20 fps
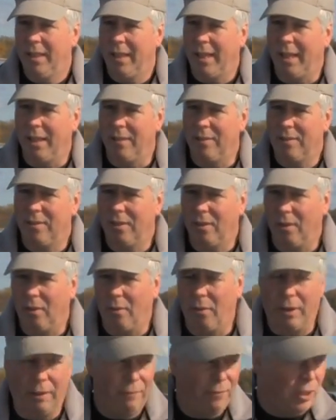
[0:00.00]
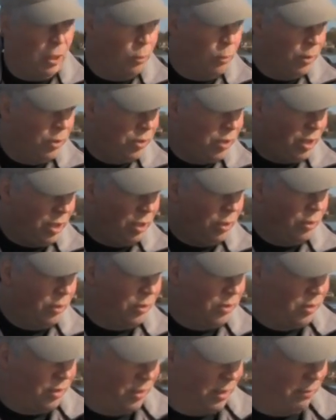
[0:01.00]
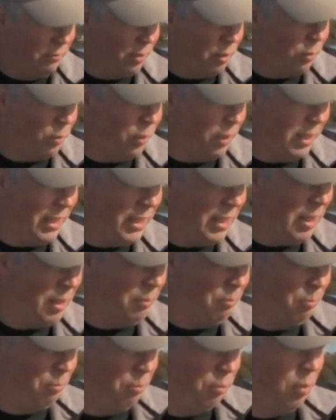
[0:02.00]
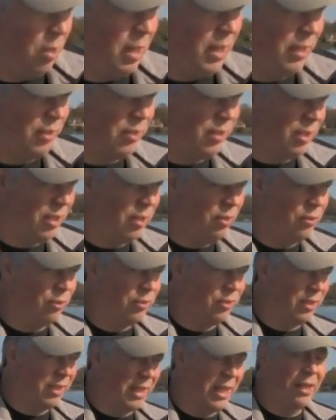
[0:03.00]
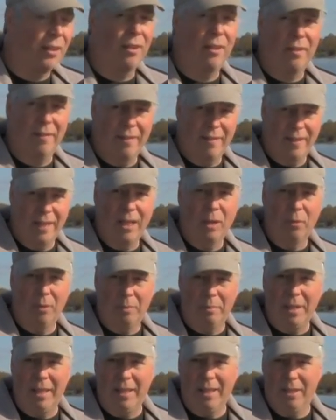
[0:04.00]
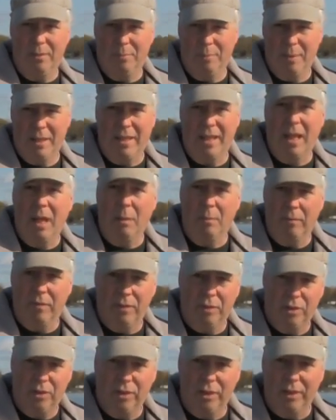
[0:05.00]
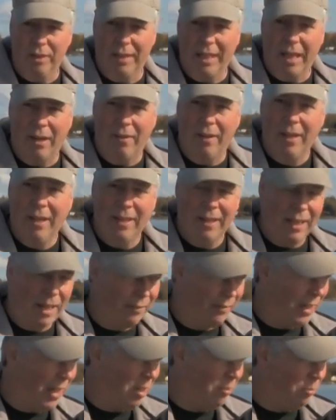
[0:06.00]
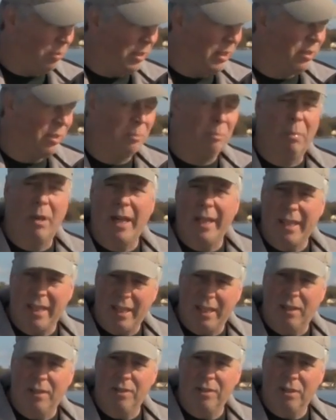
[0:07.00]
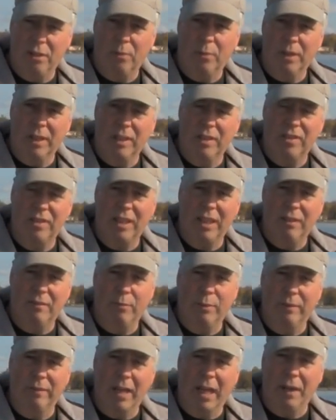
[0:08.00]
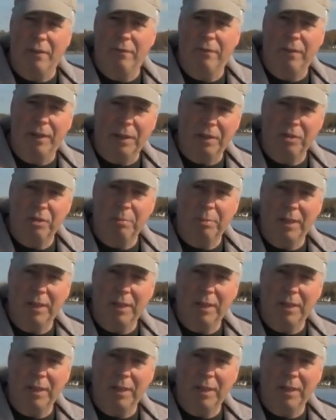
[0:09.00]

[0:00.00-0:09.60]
And so if you were to use, if there were any products to use together, it would be them for sure. Now, I've got a pretty good bite here, so we're going to see if we've got a fish.